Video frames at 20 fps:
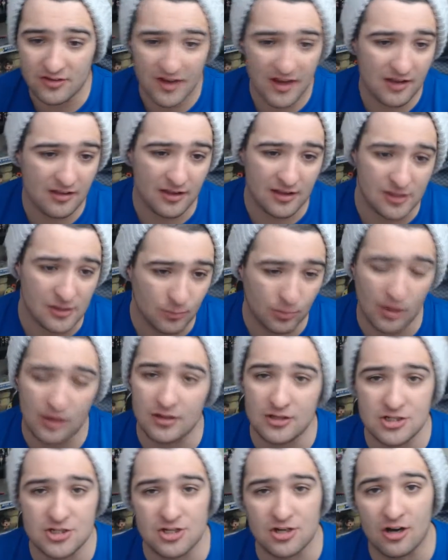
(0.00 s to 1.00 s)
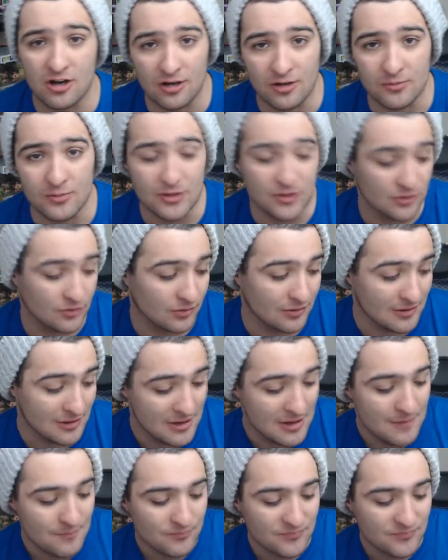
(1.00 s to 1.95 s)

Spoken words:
day, like you probably should already be doing.